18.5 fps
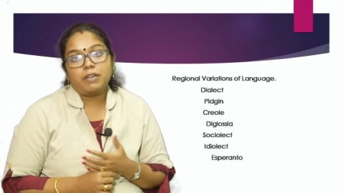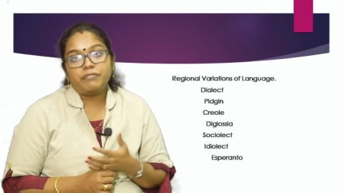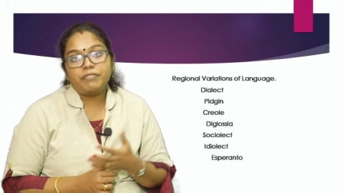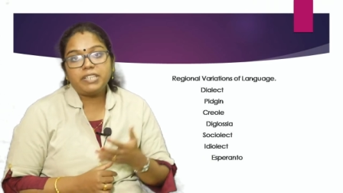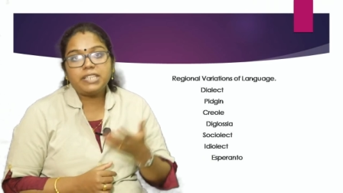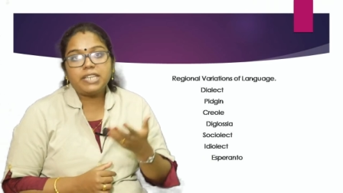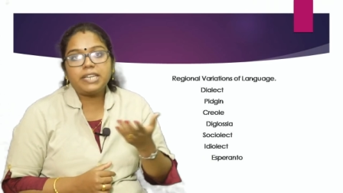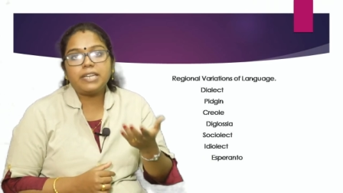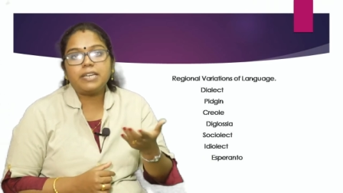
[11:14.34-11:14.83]

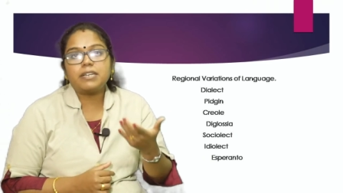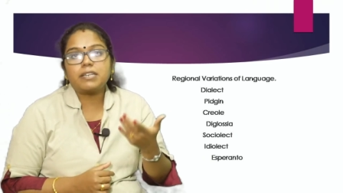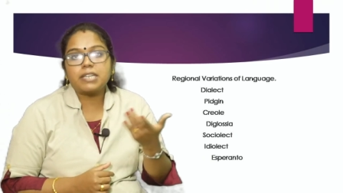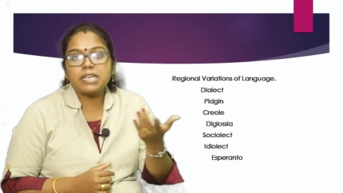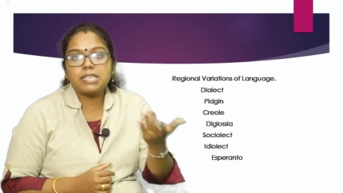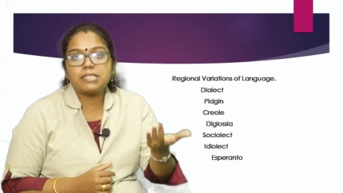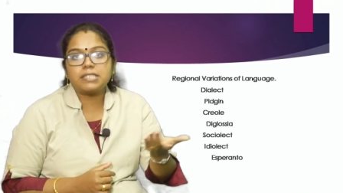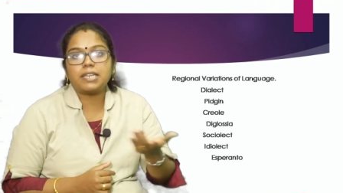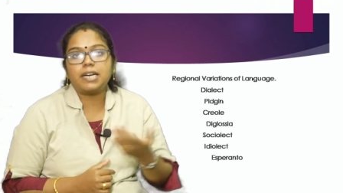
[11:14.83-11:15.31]
Within a
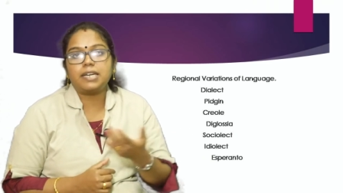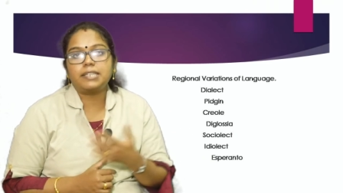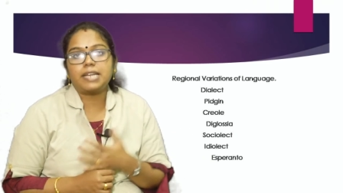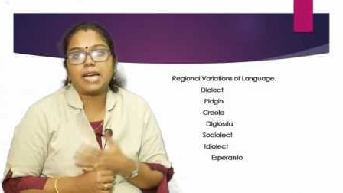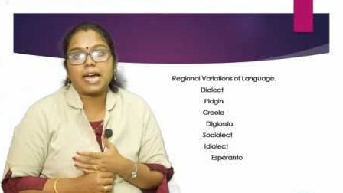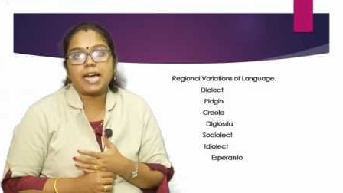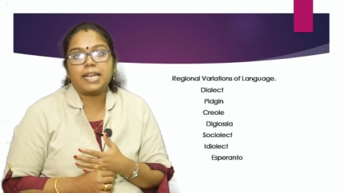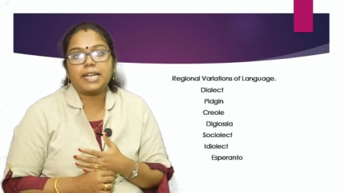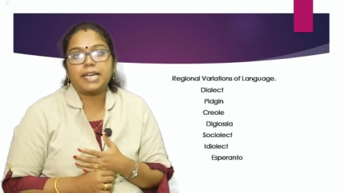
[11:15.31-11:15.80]
regional
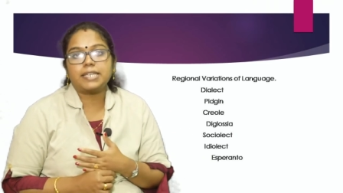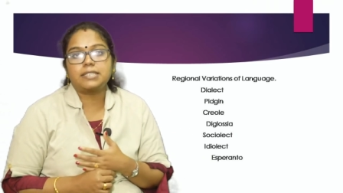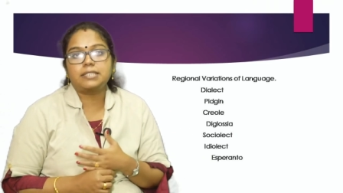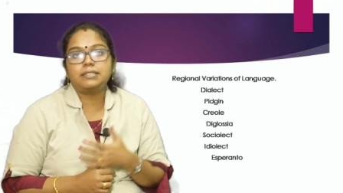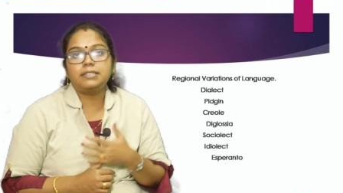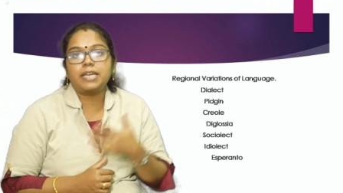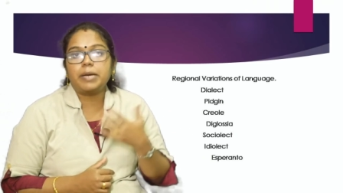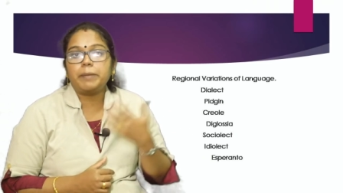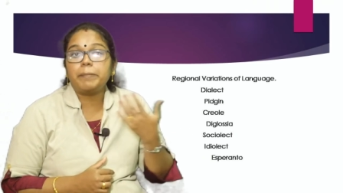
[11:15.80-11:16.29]
dialect,
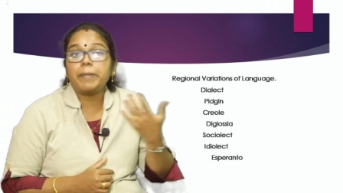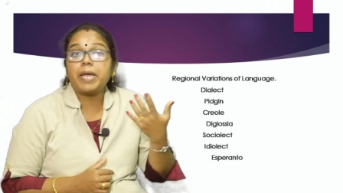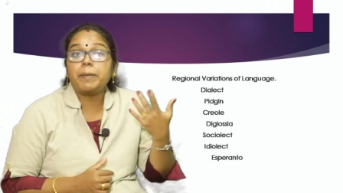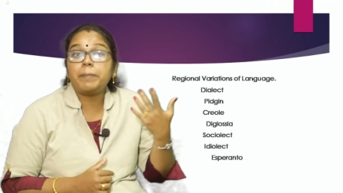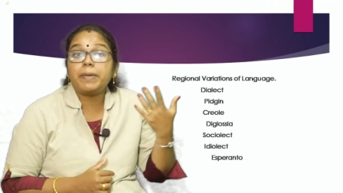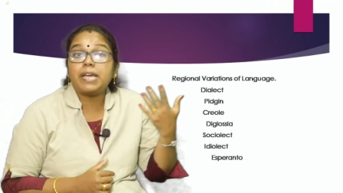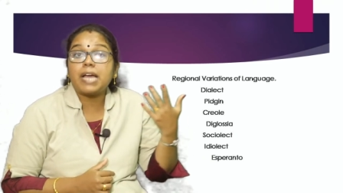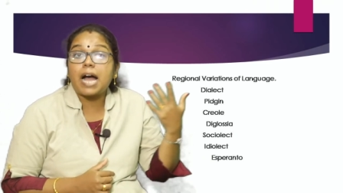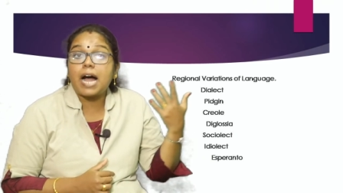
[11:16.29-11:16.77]
there may
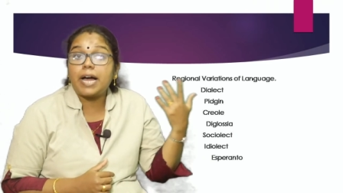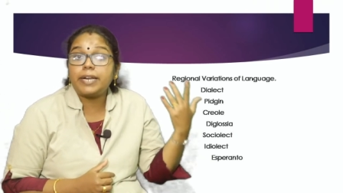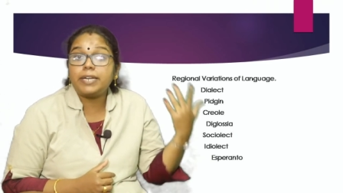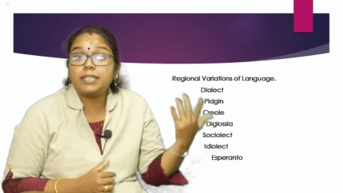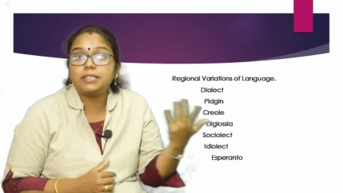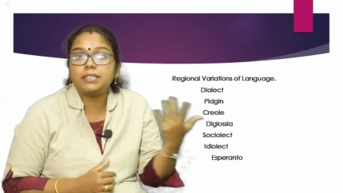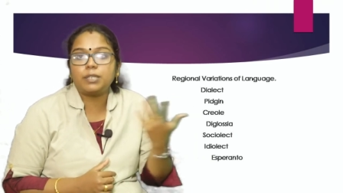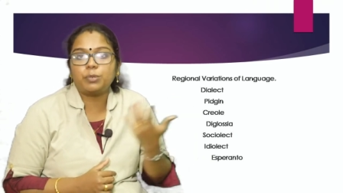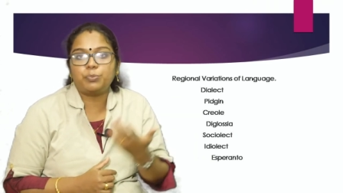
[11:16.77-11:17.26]
be
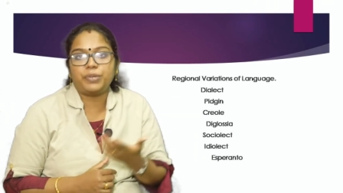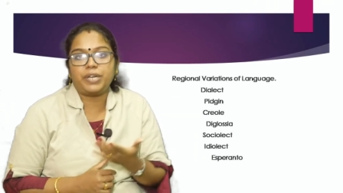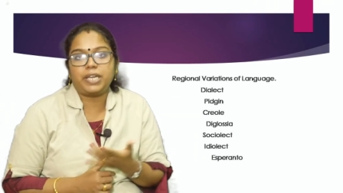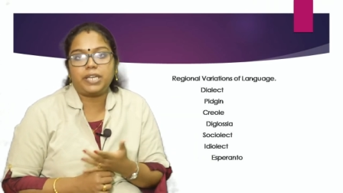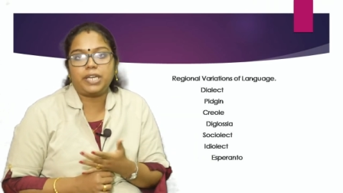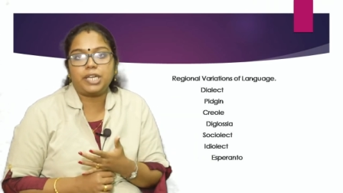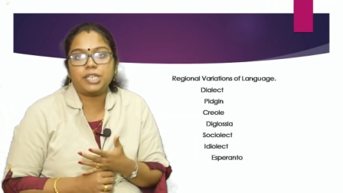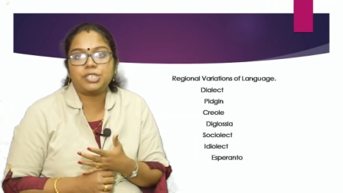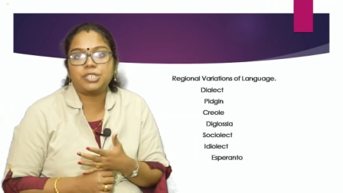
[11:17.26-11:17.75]
another
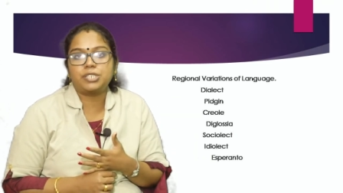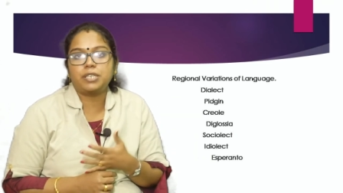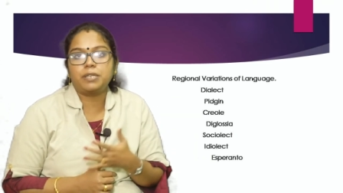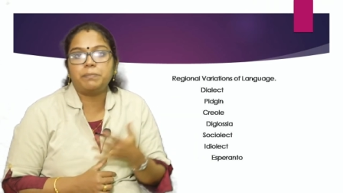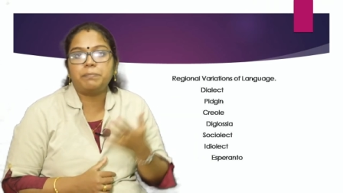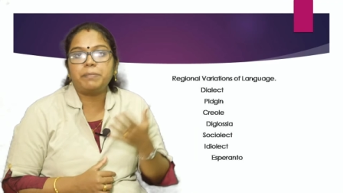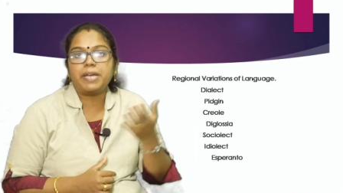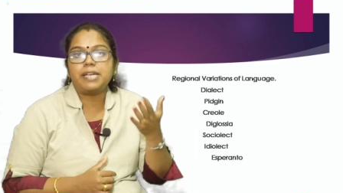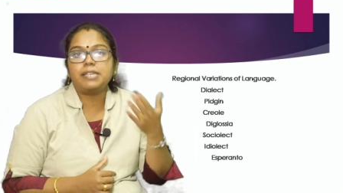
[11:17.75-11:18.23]

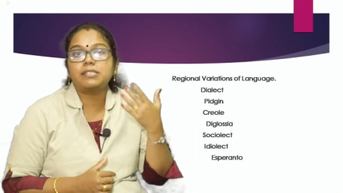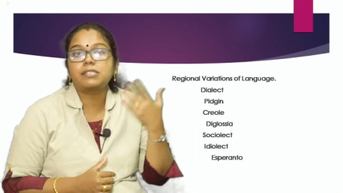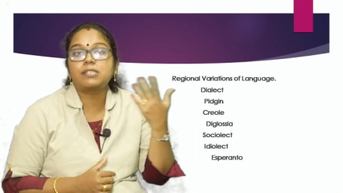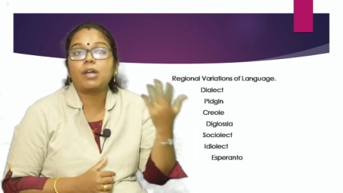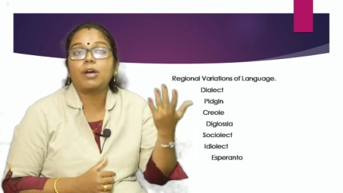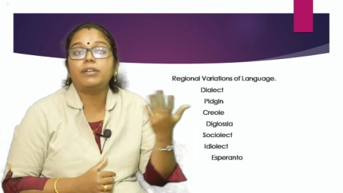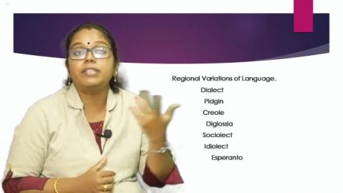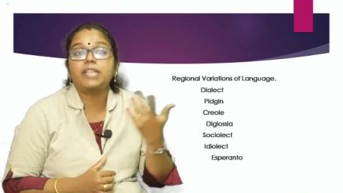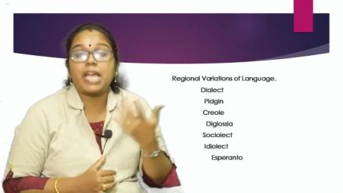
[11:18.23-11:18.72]
variation based
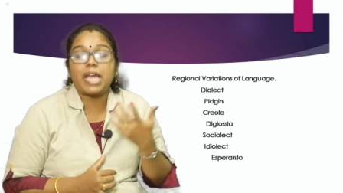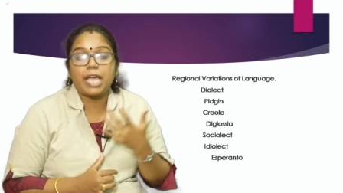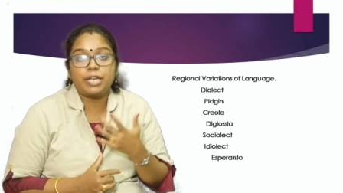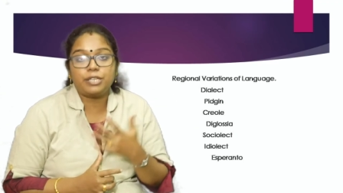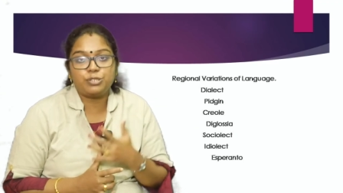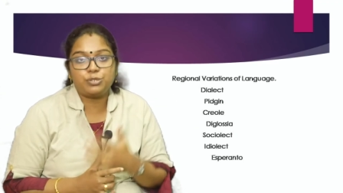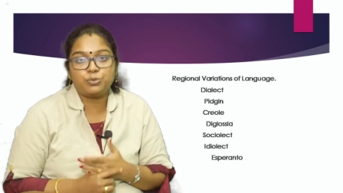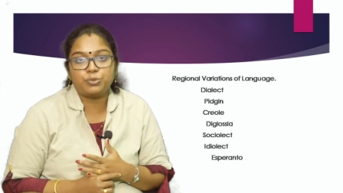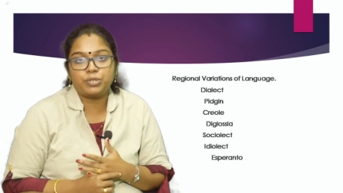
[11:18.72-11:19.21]
on the
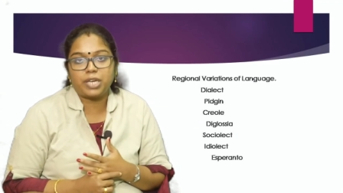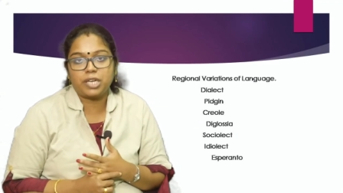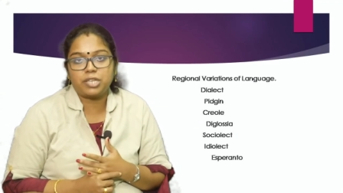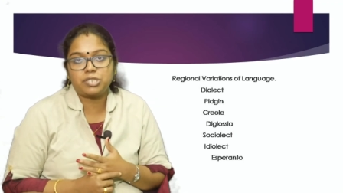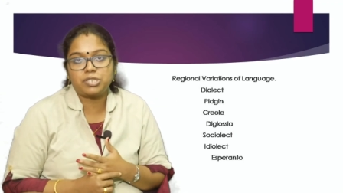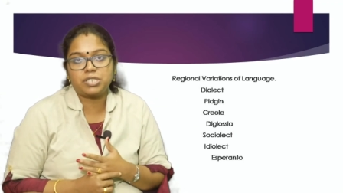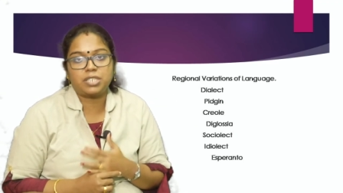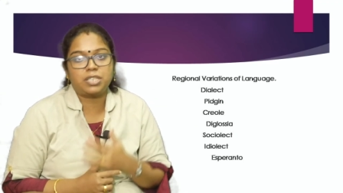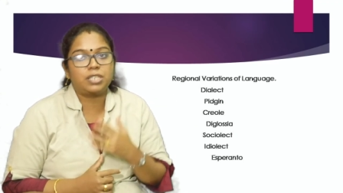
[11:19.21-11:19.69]

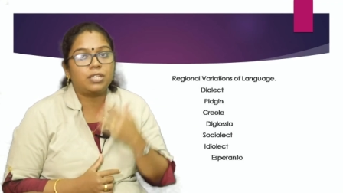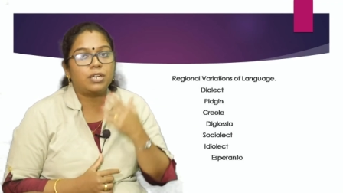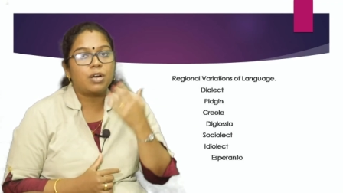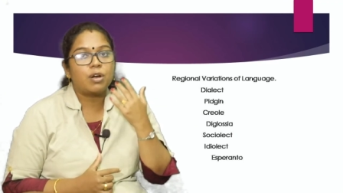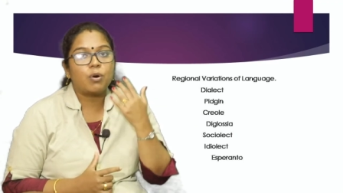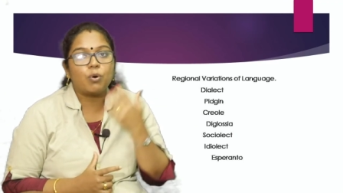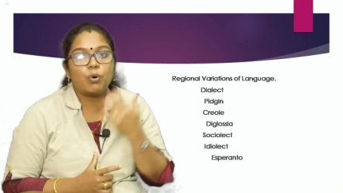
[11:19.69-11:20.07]
education,